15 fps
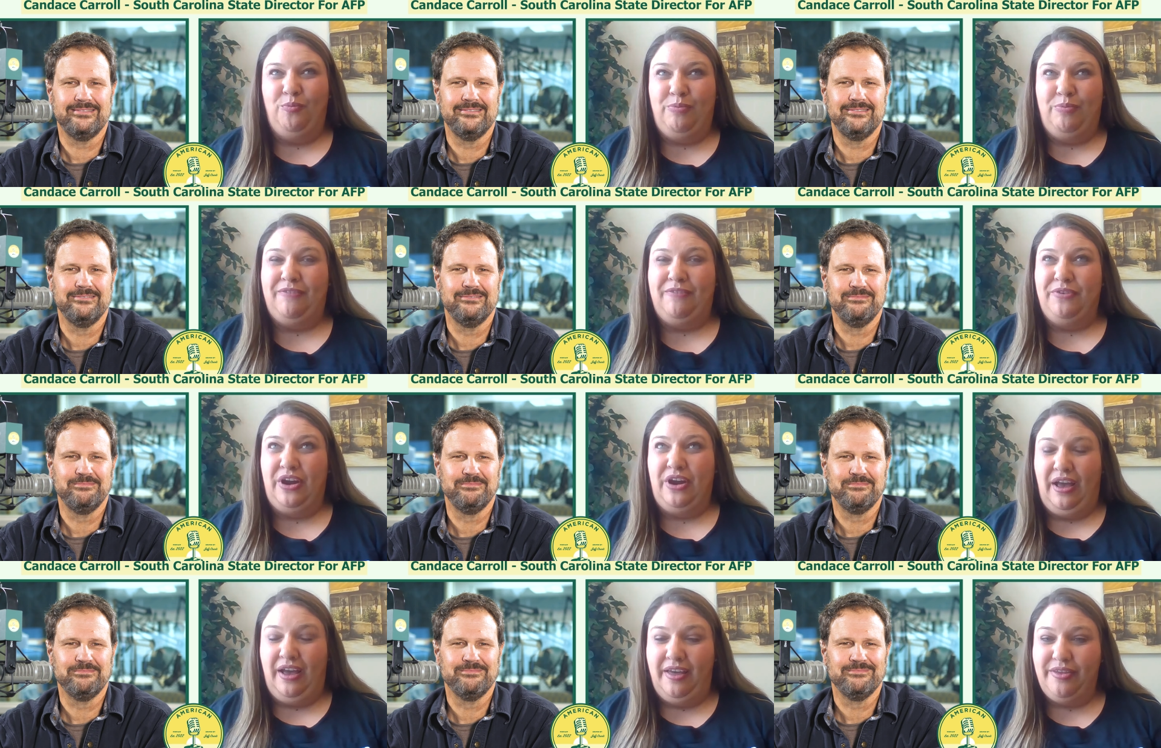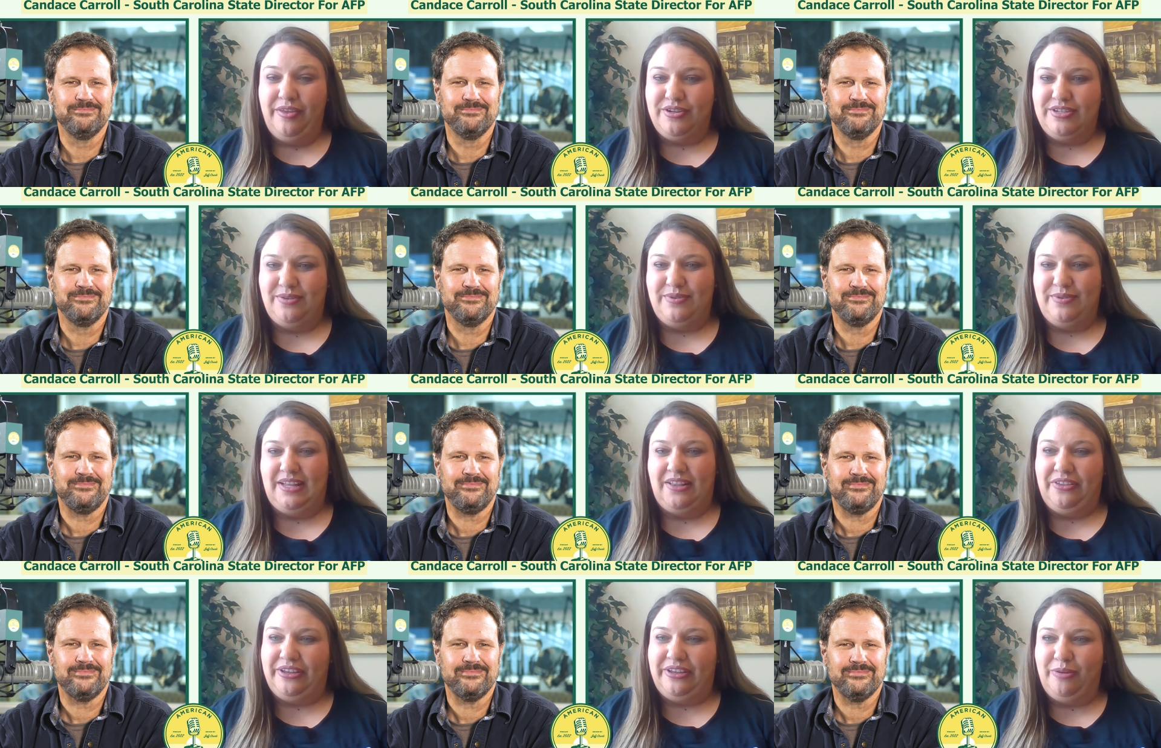Speaker 1: But for others, it
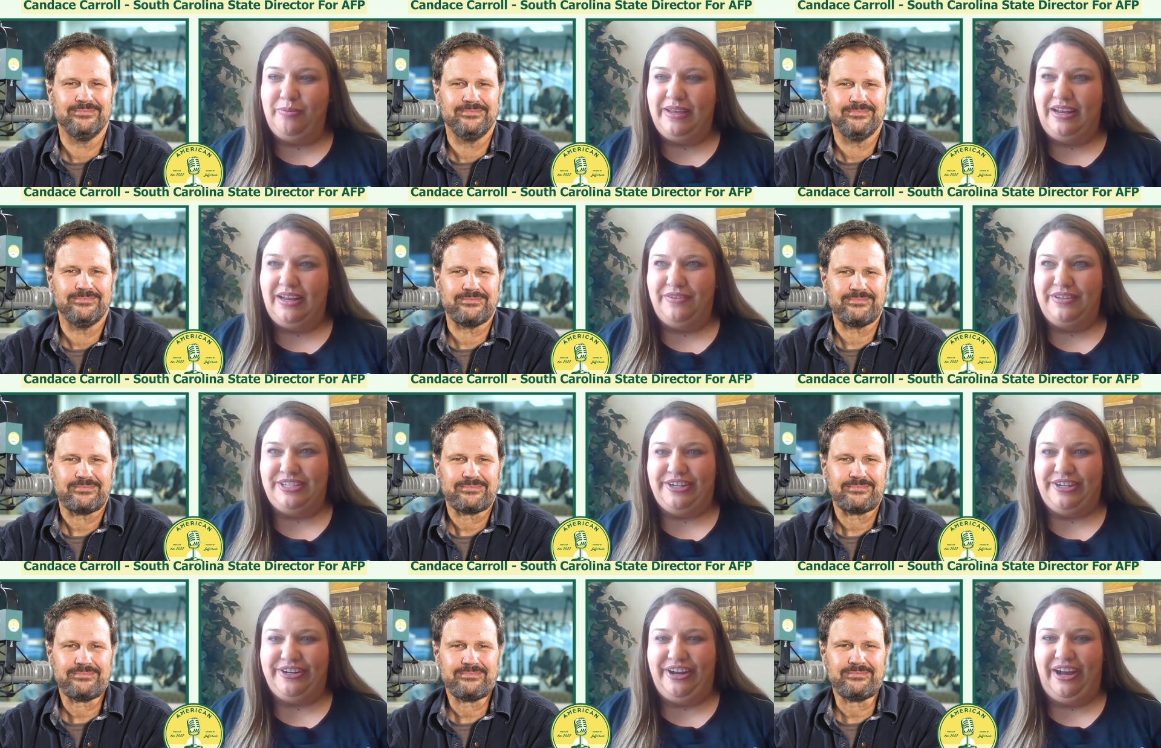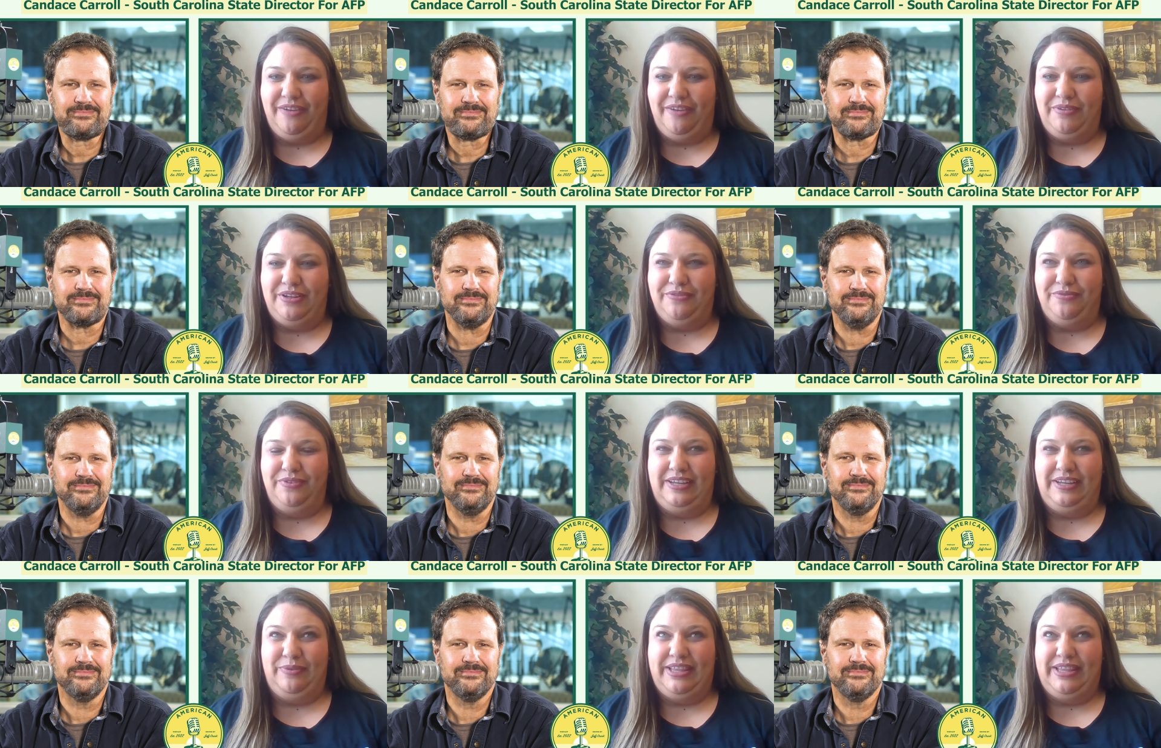was a little bit of a turnoff of
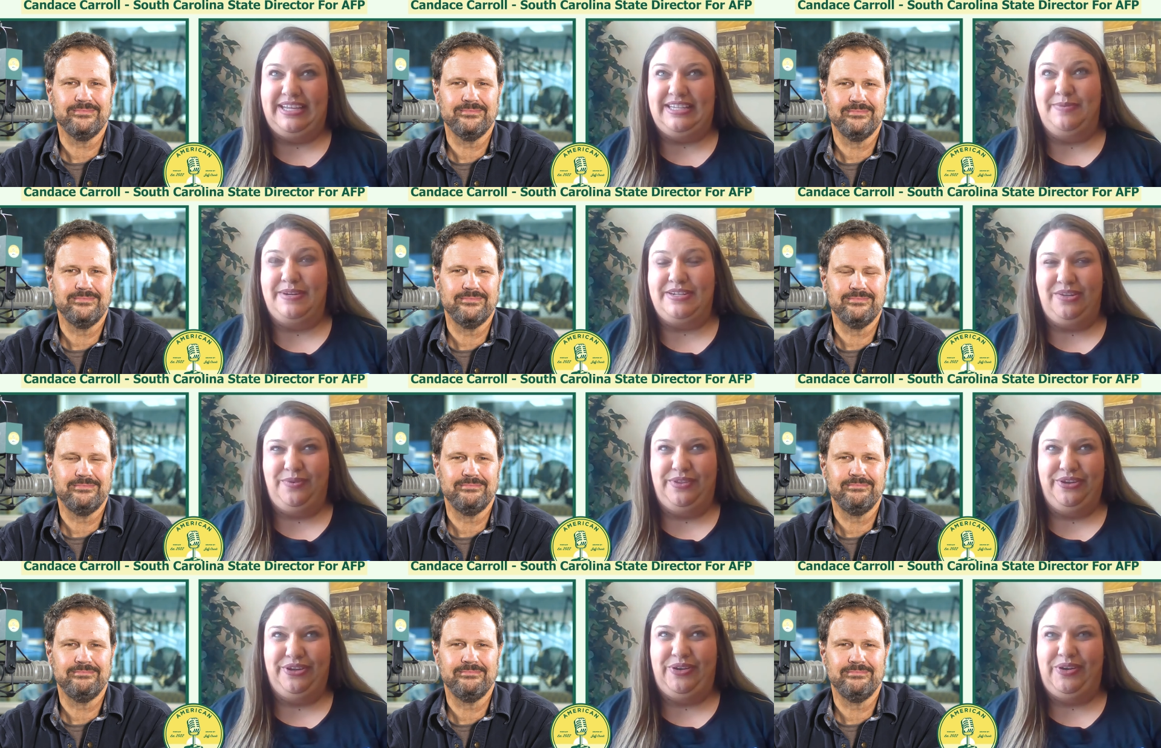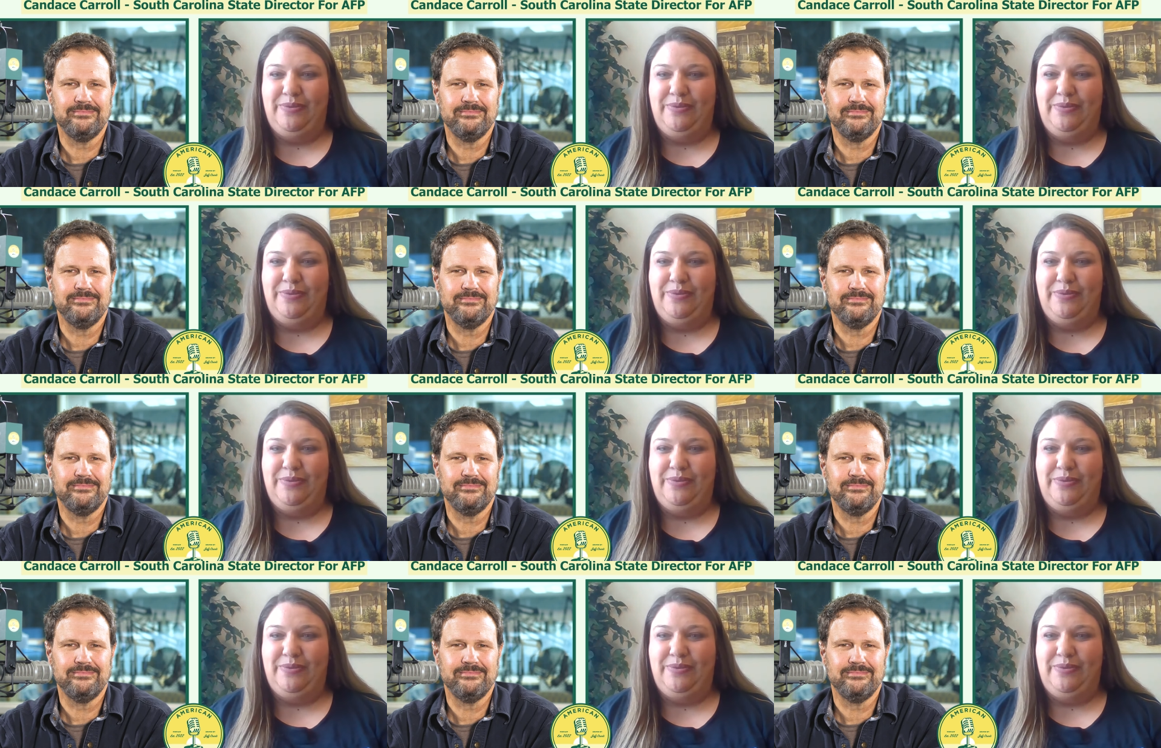when they, especially when they're